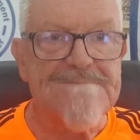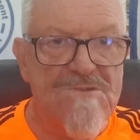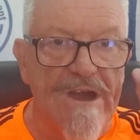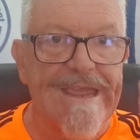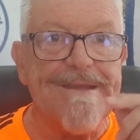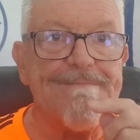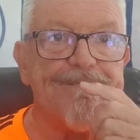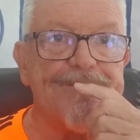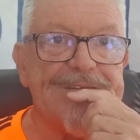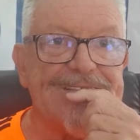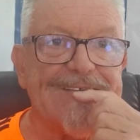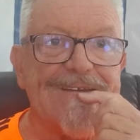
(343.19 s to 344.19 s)
Right,
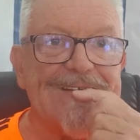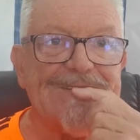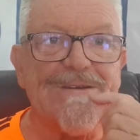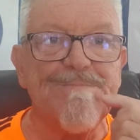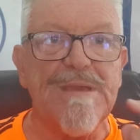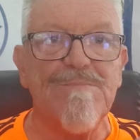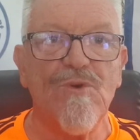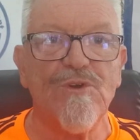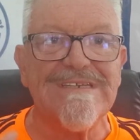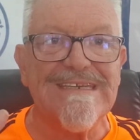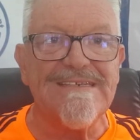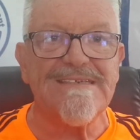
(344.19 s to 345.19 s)
let's go into a bit more
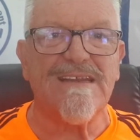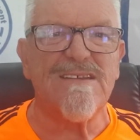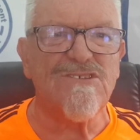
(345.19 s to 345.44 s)
detail.